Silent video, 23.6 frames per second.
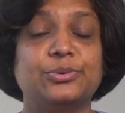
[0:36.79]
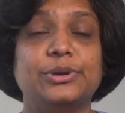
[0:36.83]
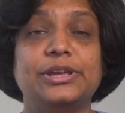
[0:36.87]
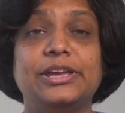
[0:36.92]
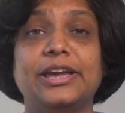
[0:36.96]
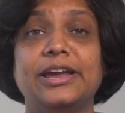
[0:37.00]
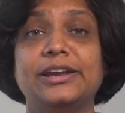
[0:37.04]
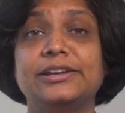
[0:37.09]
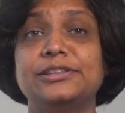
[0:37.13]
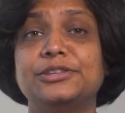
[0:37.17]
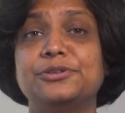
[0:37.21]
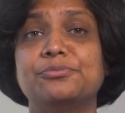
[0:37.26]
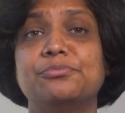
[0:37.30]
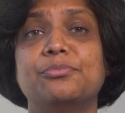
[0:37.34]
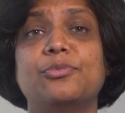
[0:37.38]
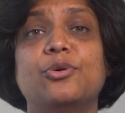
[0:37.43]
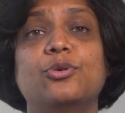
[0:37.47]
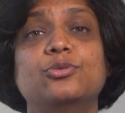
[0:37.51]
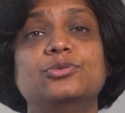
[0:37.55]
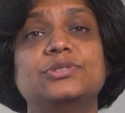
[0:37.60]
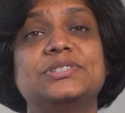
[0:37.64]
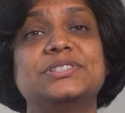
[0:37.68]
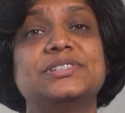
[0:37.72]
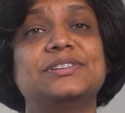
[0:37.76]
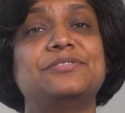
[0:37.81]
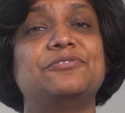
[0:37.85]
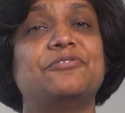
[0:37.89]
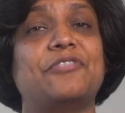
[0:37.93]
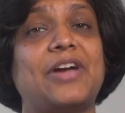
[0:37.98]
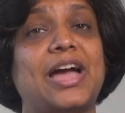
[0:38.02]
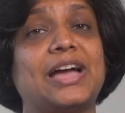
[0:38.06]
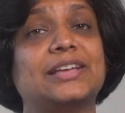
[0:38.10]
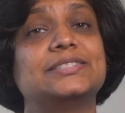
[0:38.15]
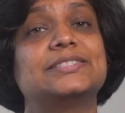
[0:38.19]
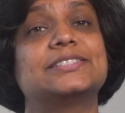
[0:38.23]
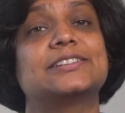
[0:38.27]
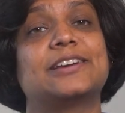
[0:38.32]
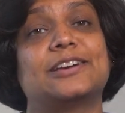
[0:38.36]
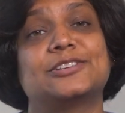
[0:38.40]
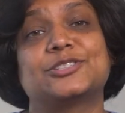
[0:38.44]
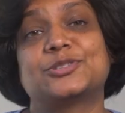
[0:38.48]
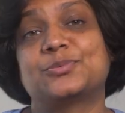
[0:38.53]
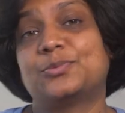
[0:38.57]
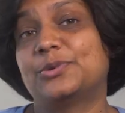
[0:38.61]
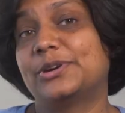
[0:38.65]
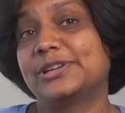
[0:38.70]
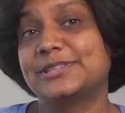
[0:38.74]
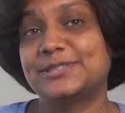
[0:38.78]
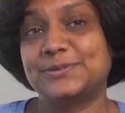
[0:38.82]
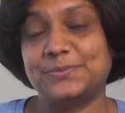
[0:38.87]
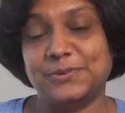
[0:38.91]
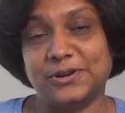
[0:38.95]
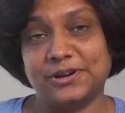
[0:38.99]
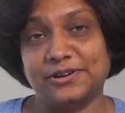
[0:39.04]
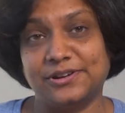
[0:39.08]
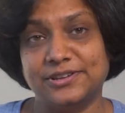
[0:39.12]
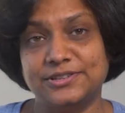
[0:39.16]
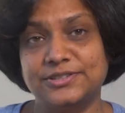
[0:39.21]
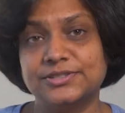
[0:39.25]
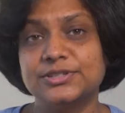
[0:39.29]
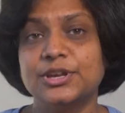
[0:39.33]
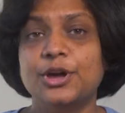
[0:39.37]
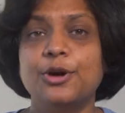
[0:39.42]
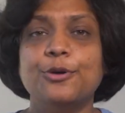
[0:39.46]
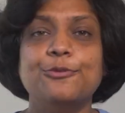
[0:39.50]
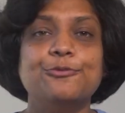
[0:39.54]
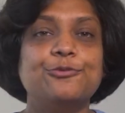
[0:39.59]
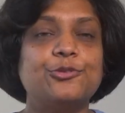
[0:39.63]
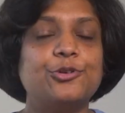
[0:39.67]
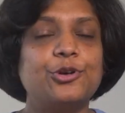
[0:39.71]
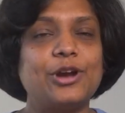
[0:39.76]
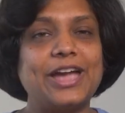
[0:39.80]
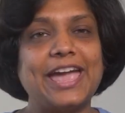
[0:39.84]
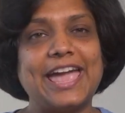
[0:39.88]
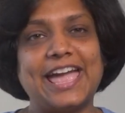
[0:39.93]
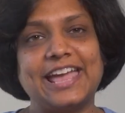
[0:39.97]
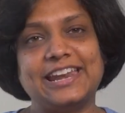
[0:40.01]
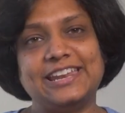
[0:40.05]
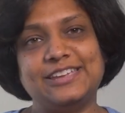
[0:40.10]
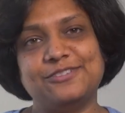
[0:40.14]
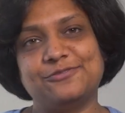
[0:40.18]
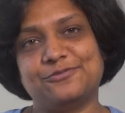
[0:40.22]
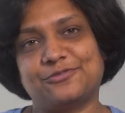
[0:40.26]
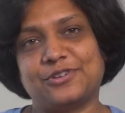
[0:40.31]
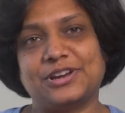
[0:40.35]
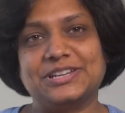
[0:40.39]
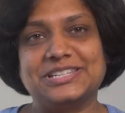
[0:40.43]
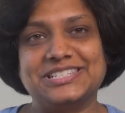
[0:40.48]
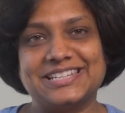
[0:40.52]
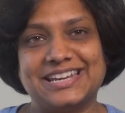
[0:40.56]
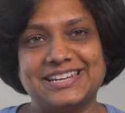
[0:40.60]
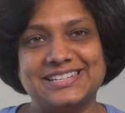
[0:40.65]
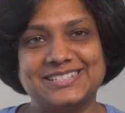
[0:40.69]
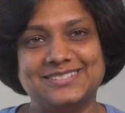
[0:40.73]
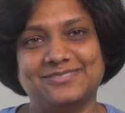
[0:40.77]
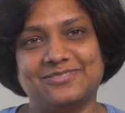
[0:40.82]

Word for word: create the most advanced customer experience for any front-end